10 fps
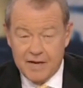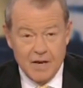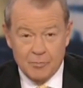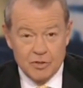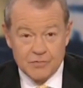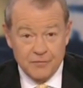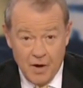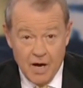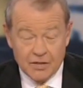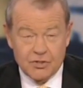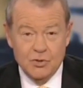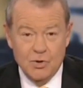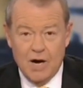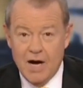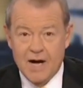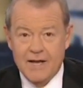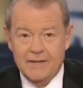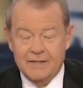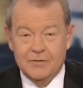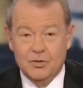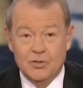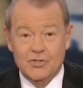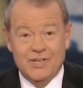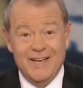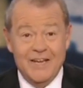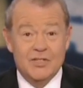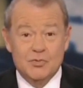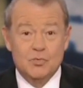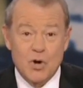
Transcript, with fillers: That number is far too high, and of course, it is